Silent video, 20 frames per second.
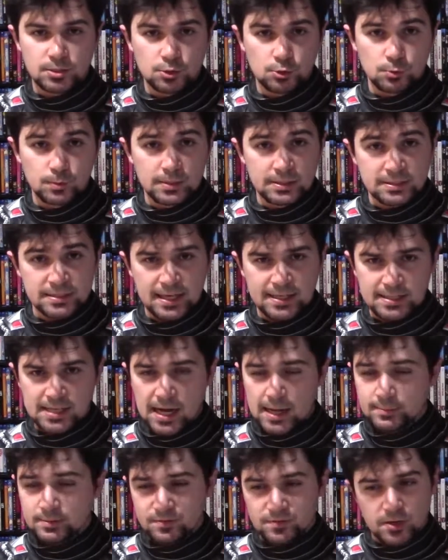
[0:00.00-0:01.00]
who is at
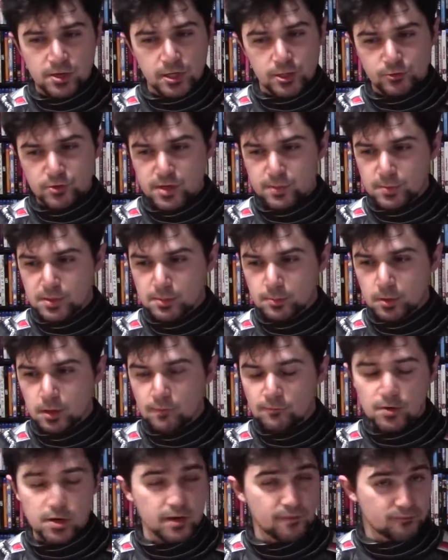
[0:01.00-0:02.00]
times very creepy but
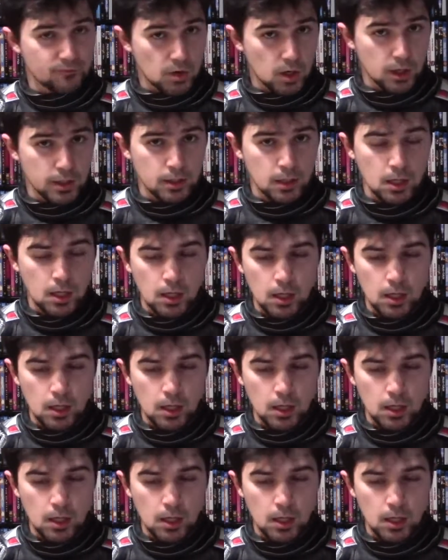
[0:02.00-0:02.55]
very fun.